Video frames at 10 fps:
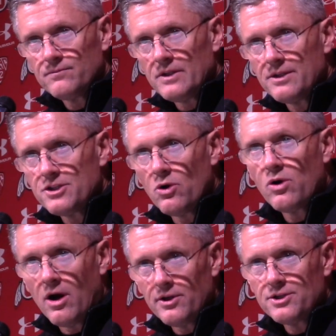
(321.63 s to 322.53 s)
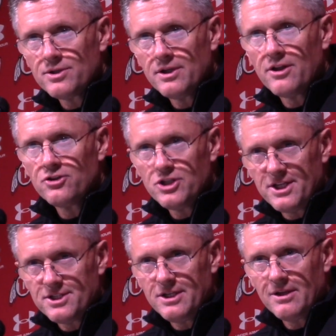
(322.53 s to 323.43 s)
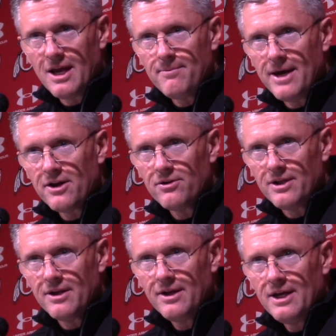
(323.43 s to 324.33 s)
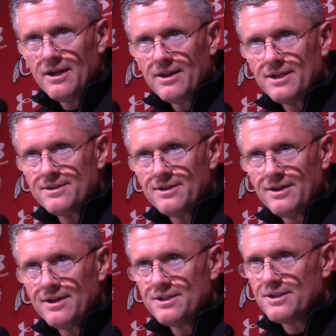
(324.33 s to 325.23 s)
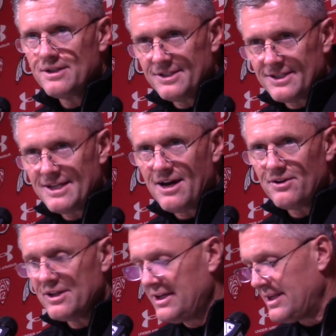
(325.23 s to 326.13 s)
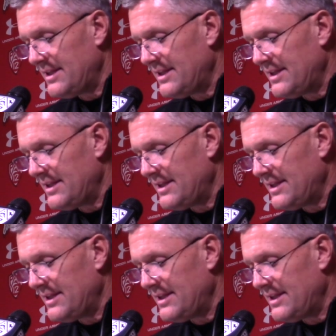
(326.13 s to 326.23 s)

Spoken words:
Snow College, another JC linebacker that is a talented kid.